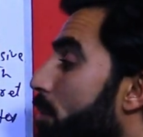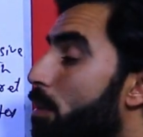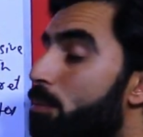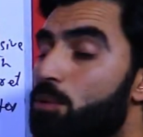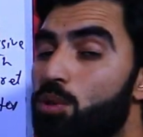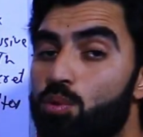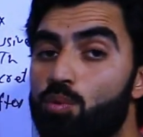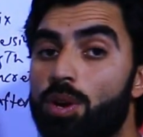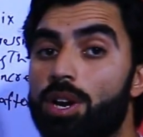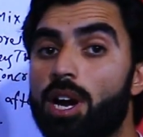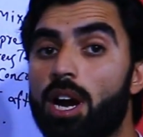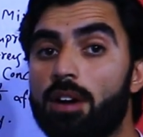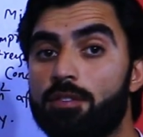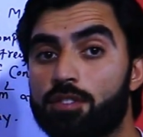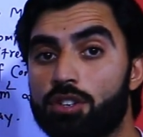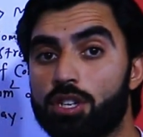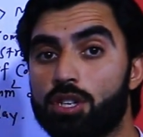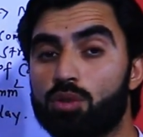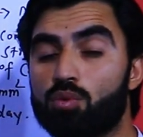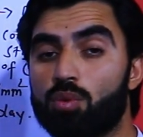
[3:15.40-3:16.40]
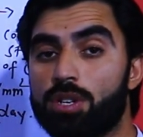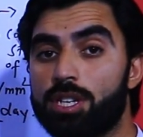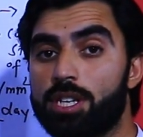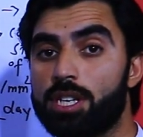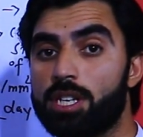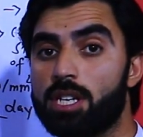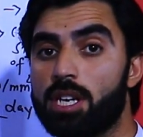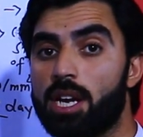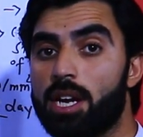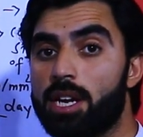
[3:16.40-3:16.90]
mm square after
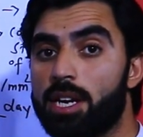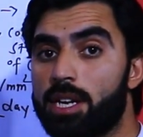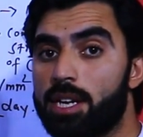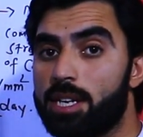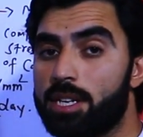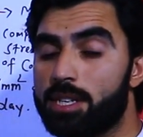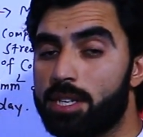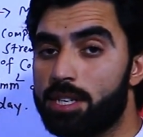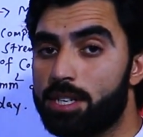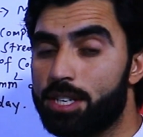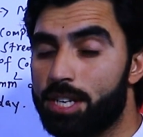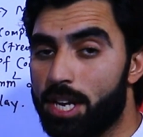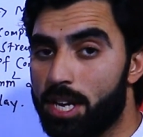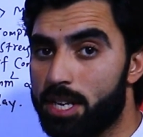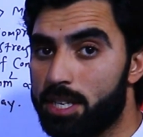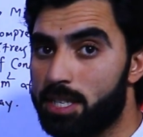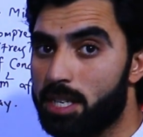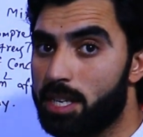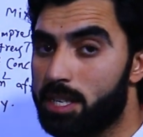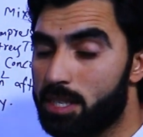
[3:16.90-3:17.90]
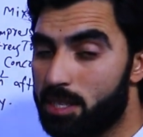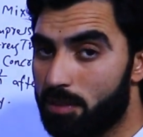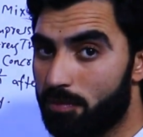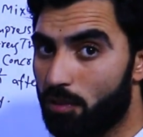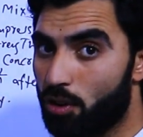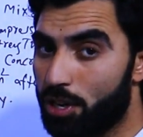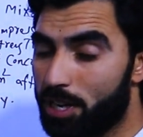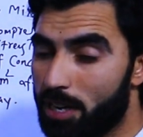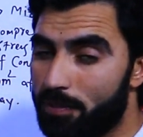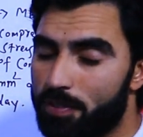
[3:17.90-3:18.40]
28 days and so
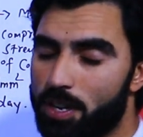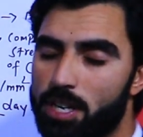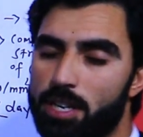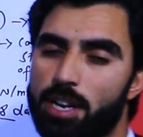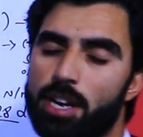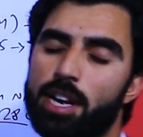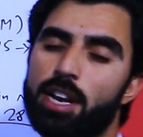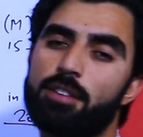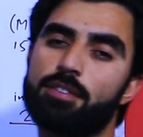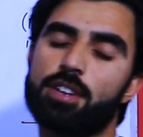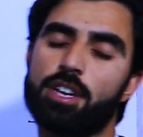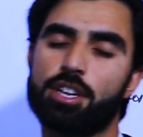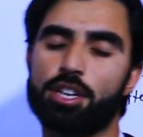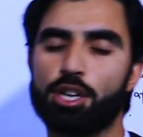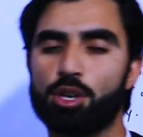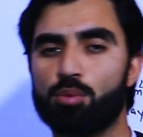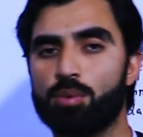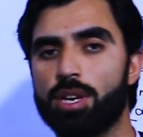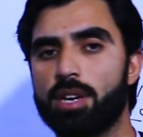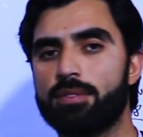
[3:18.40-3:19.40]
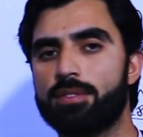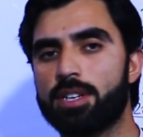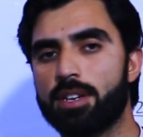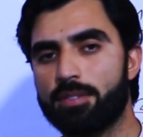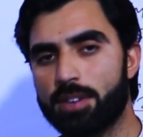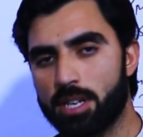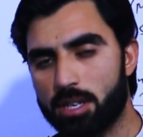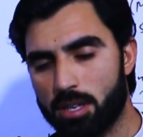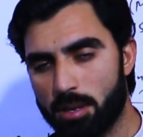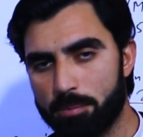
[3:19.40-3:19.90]
for different grade of concrete we have
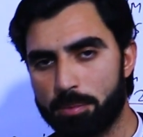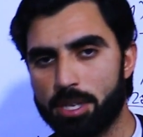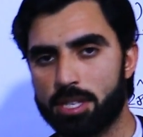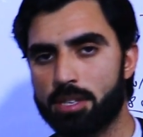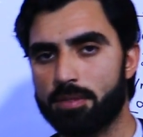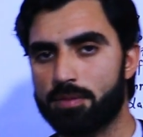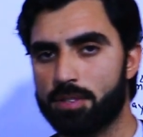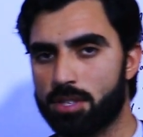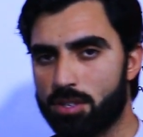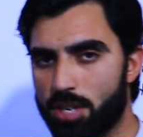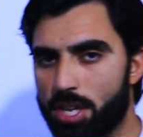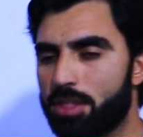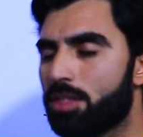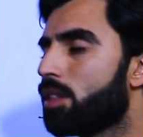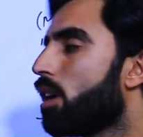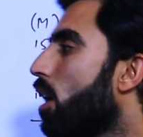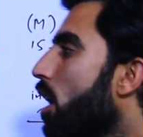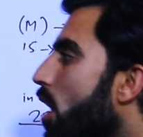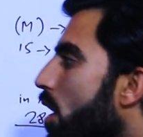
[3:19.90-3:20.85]
different compressive strength